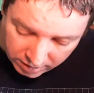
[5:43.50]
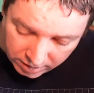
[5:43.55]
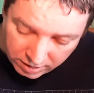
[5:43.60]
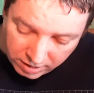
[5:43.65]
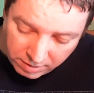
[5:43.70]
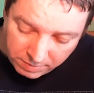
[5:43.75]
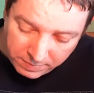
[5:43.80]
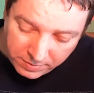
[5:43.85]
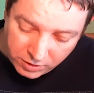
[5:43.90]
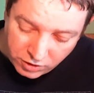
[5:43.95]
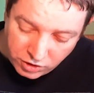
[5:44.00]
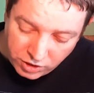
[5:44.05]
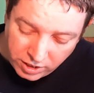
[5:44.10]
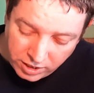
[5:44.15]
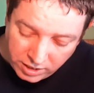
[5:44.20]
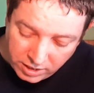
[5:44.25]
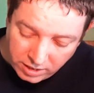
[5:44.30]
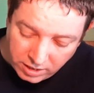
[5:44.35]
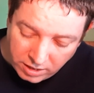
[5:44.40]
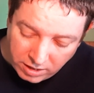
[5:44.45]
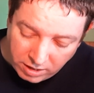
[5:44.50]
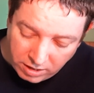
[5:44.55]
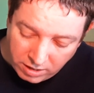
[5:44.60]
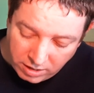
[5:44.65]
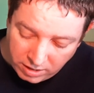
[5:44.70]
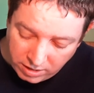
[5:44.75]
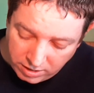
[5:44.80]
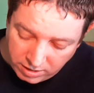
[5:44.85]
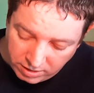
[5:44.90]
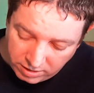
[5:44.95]
The Machine
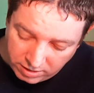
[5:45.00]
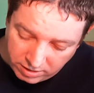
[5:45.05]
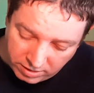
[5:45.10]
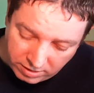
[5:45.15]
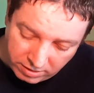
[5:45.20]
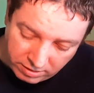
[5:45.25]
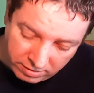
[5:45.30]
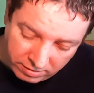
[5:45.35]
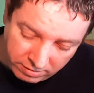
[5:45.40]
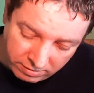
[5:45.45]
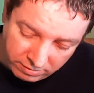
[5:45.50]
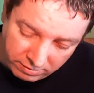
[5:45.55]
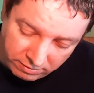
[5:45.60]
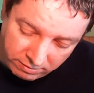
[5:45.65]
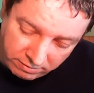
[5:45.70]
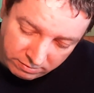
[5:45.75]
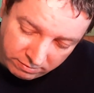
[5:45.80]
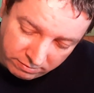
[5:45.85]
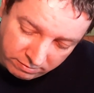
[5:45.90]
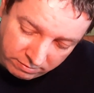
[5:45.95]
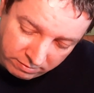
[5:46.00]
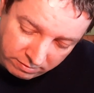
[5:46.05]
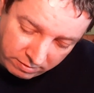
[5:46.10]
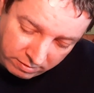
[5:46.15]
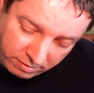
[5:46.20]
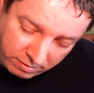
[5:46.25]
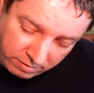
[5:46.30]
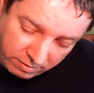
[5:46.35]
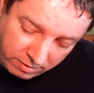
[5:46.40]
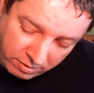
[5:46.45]
Gun
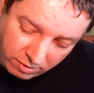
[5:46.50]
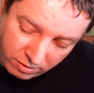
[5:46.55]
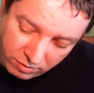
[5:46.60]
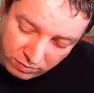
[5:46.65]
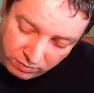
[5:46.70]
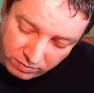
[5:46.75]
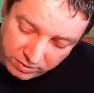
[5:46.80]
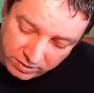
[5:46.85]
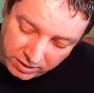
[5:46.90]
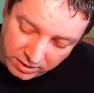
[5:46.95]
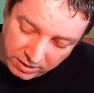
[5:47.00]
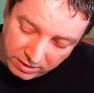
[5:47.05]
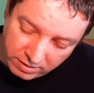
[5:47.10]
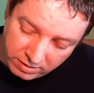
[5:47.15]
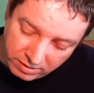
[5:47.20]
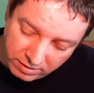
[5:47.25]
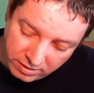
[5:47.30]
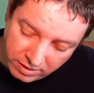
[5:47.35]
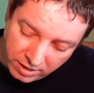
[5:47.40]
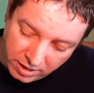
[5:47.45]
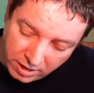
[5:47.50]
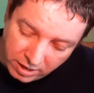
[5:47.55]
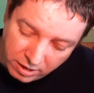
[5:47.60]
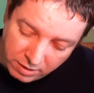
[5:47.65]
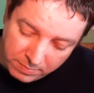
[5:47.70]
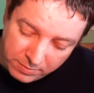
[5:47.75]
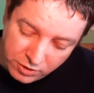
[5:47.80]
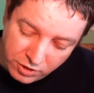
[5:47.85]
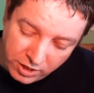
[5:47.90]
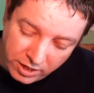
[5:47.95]
Girl, was it? The
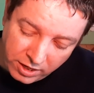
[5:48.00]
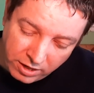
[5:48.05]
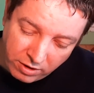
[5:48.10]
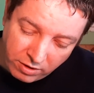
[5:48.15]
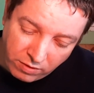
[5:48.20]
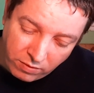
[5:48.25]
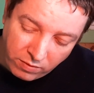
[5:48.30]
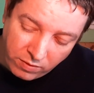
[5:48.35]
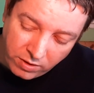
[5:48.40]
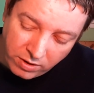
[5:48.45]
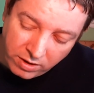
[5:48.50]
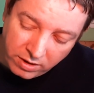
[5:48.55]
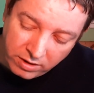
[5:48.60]
Machine Girl.